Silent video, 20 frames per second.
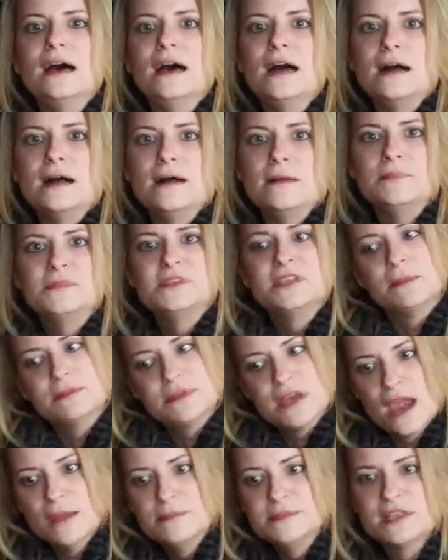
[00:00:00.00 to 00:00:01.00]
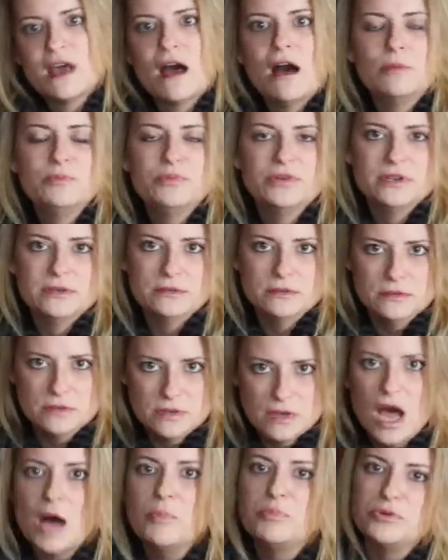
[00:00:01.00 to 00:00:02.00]
Sometimes I'll put
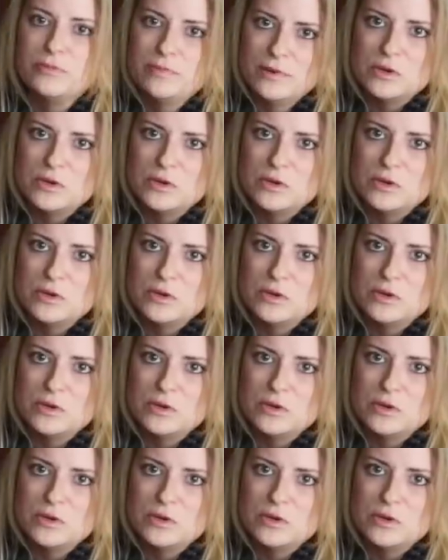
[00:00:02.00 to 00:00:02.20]
a couple